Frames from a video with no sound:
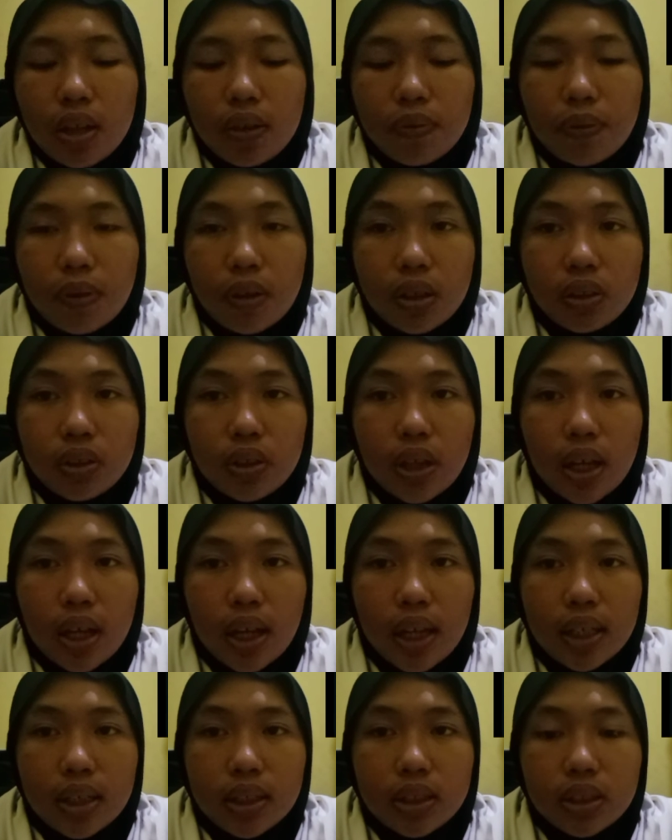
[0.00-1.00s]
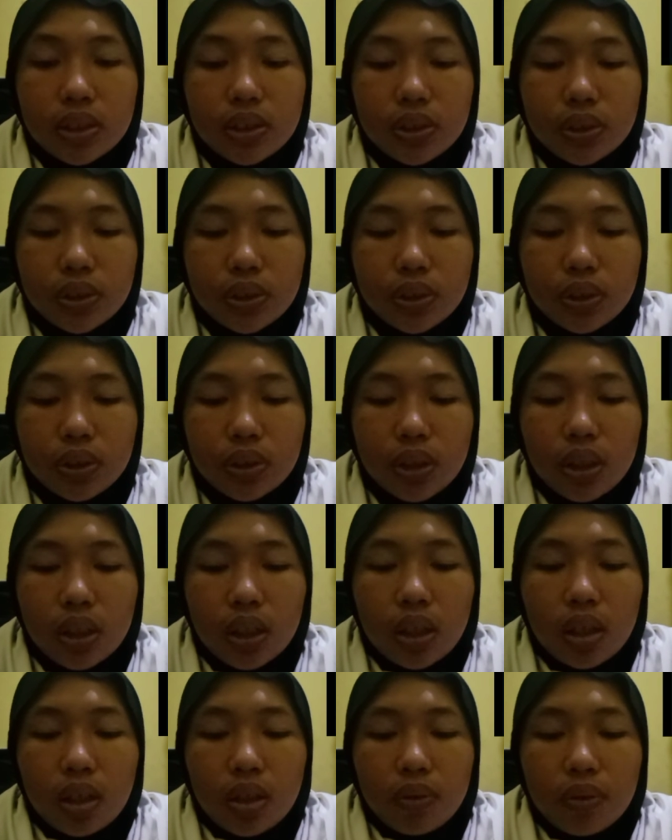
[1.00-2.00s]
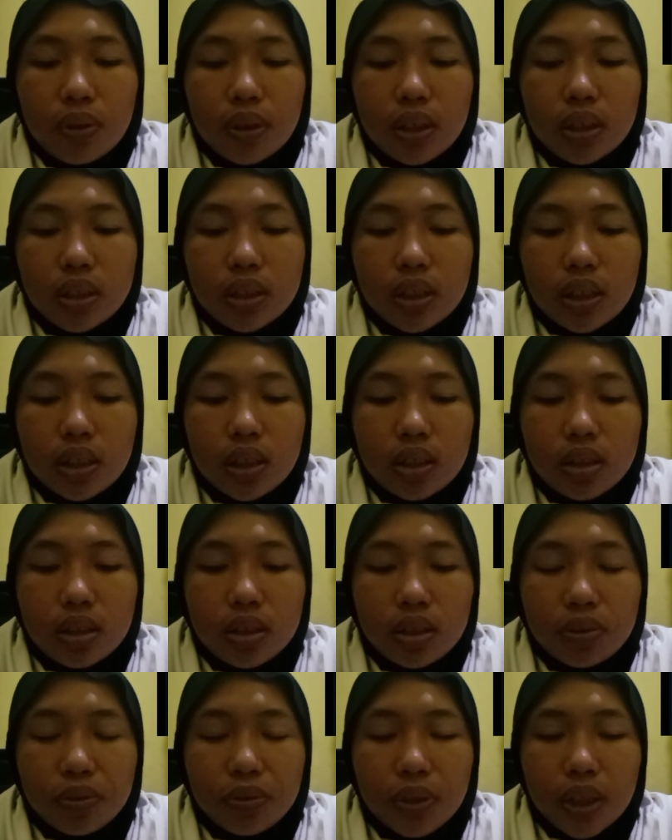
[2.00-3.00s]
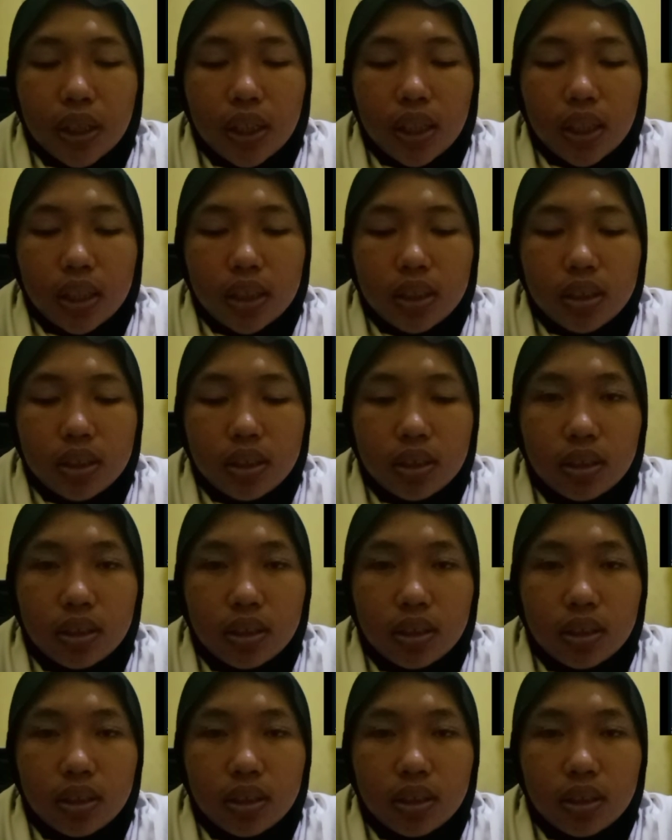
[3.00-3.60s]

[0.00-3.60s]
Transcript: iPhone that has to present in your wallet.